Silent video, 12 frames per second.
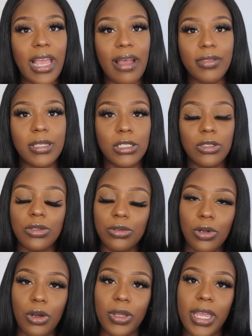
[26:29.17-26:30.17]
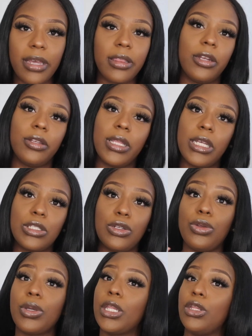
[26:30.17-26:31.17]
they have to do the whole catheter thing so
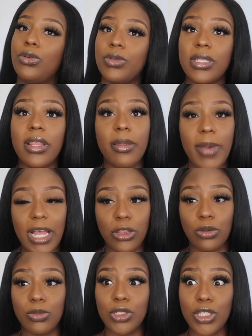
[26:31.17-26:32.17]
you can use the bathroom.